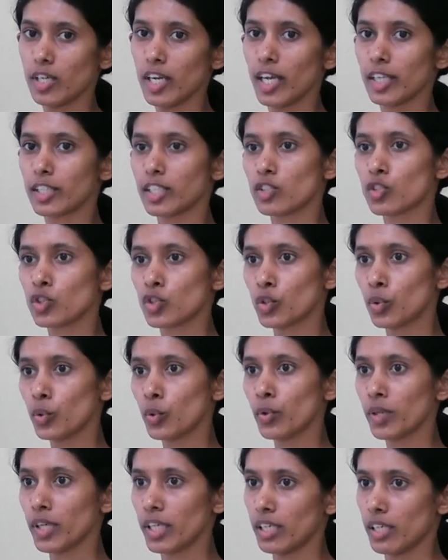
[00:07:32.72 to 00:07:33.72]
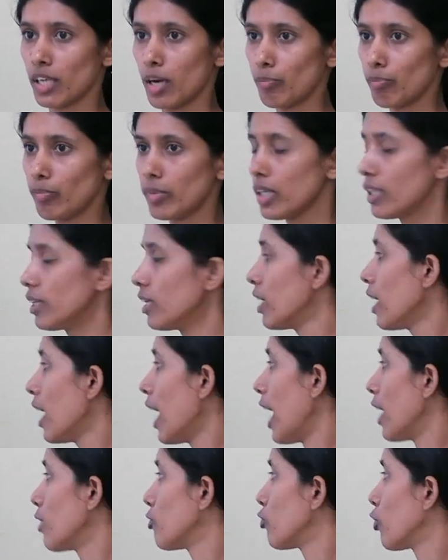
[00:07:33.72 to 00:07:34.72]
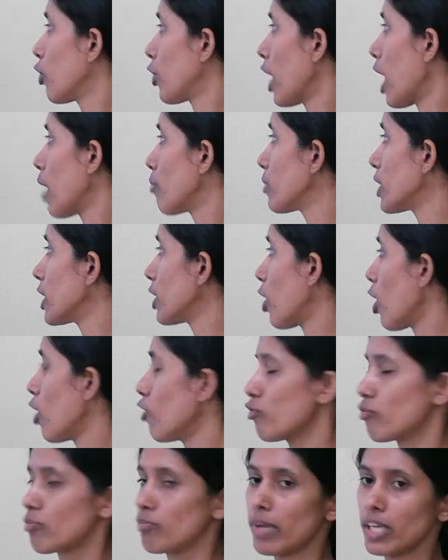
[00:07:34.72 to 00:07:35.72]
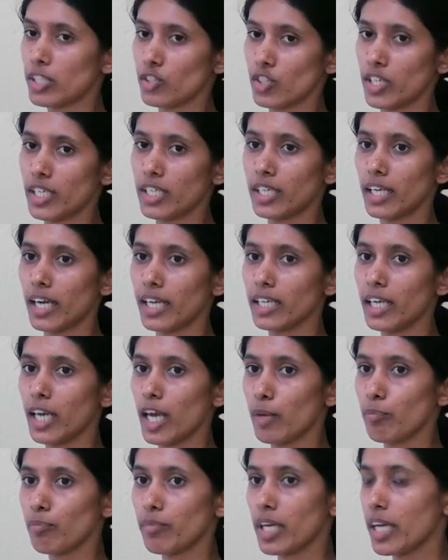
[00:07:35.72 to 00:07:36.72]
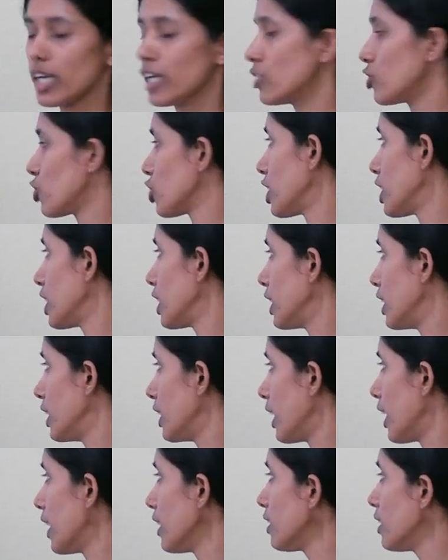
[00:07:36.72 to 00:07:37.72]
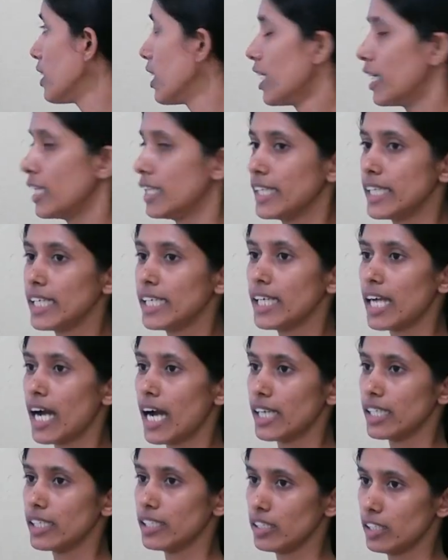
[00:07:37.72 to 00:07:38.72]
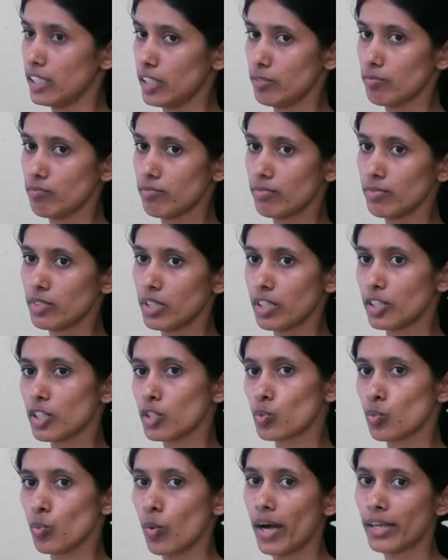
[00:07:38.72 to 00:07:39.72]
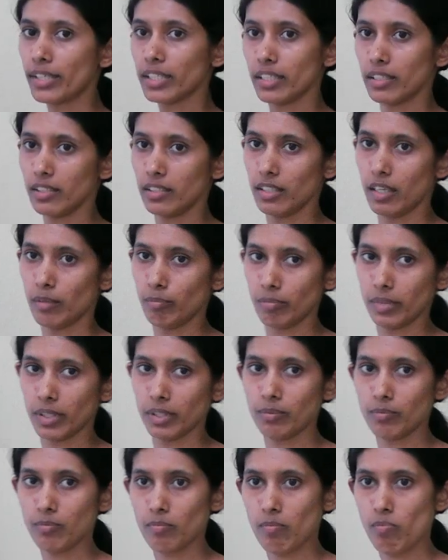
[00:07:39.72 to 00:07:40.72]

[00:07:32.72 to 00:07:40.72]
It is 2 in number, and foramen of Magendie, Magendie. It is 1 in number.